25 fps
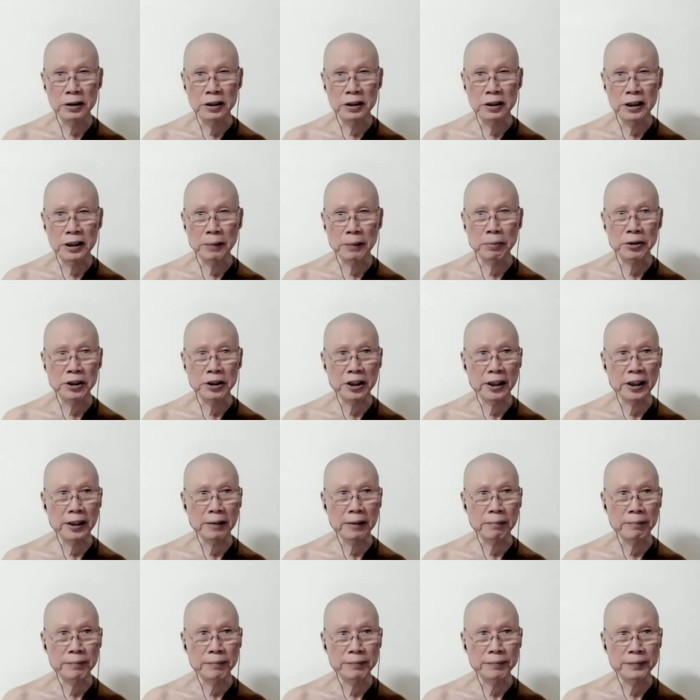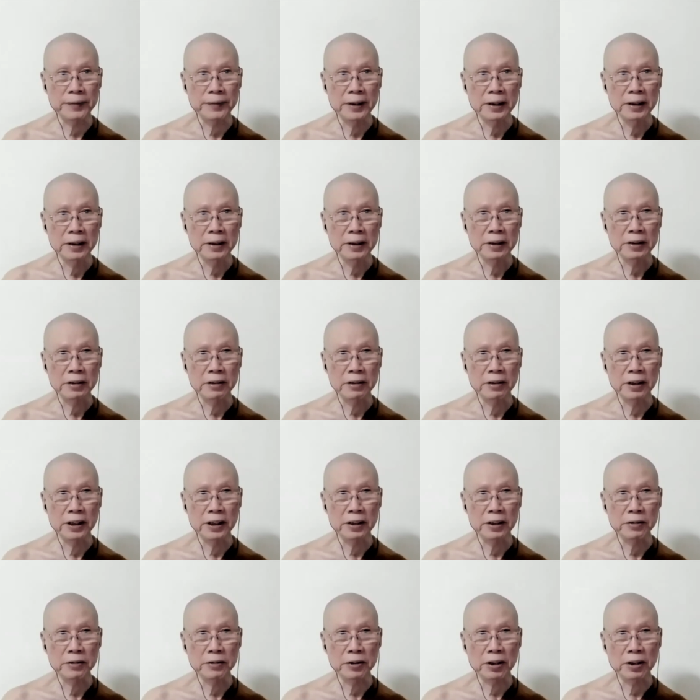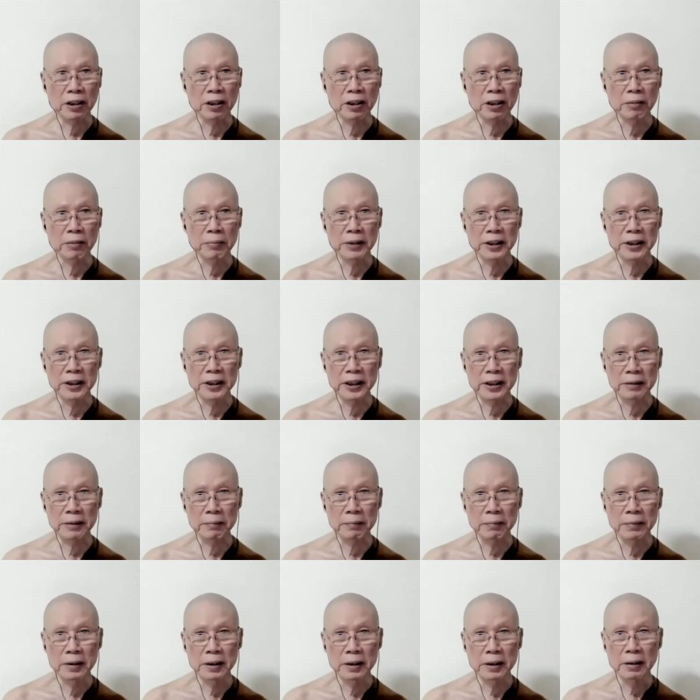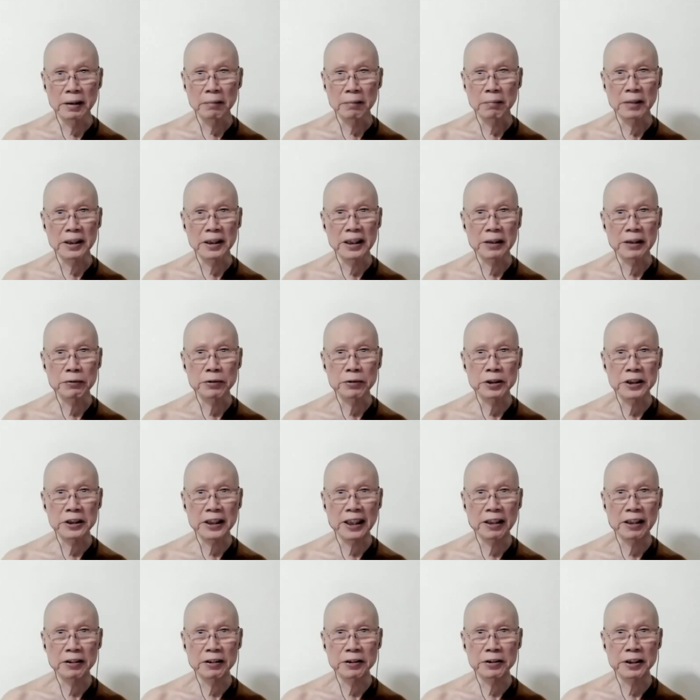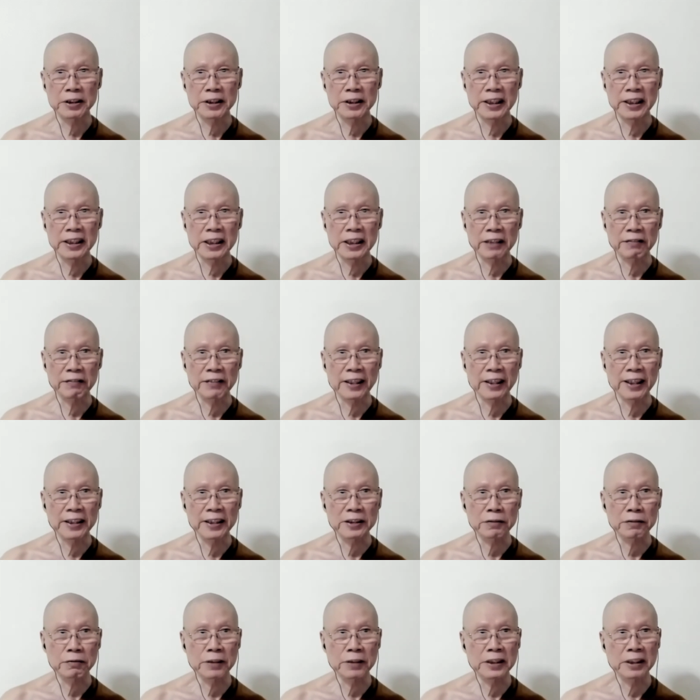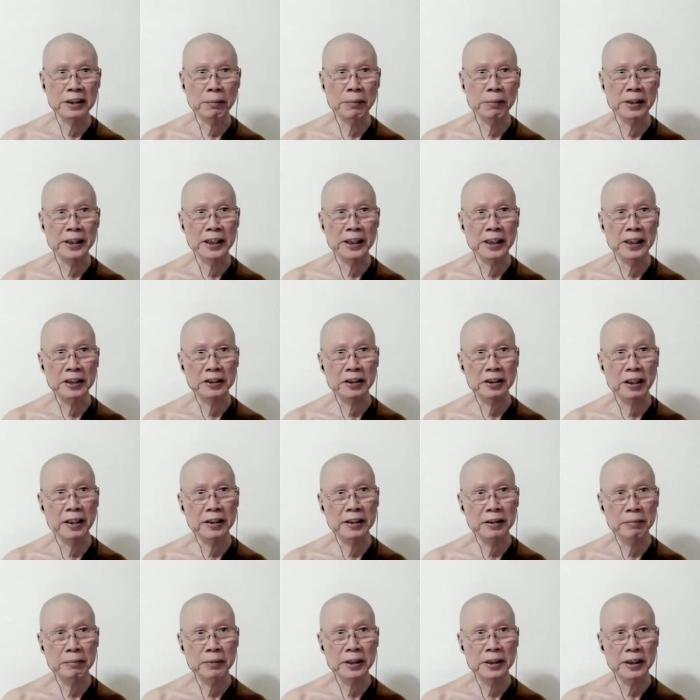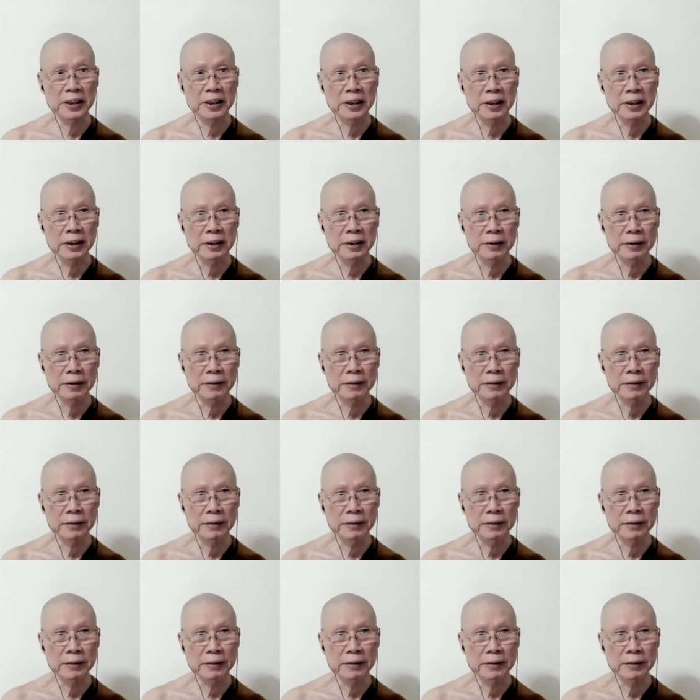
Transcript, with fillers: ship shape, so he could call a meeting, but he won't tell you in advance when the meeting's going to be.